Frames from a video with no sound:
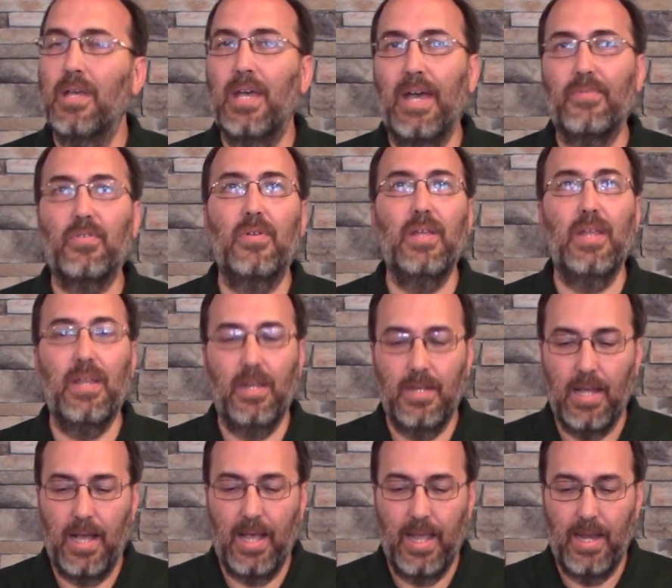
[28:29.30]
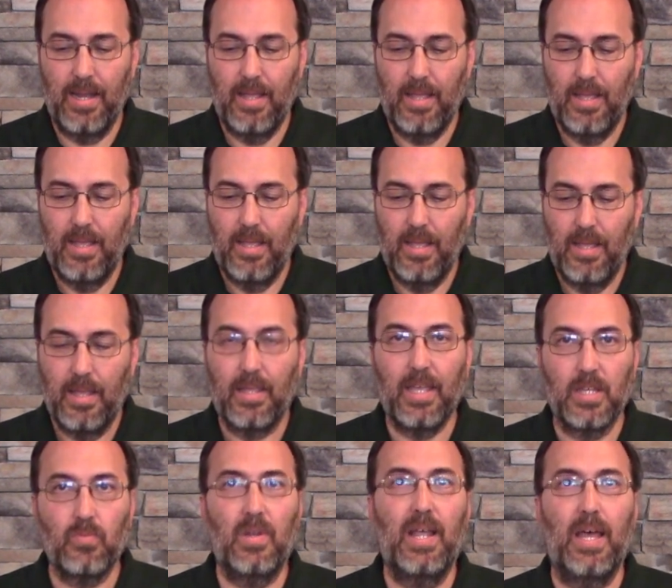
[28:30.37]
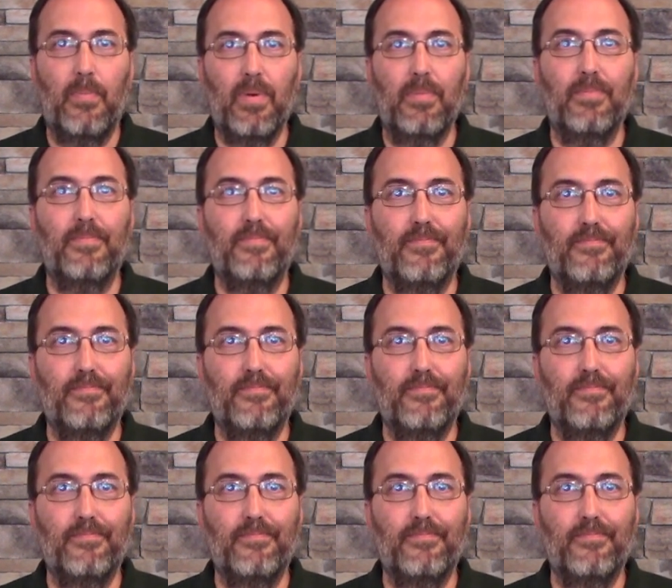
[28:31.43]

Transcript: After he died, guess what happened?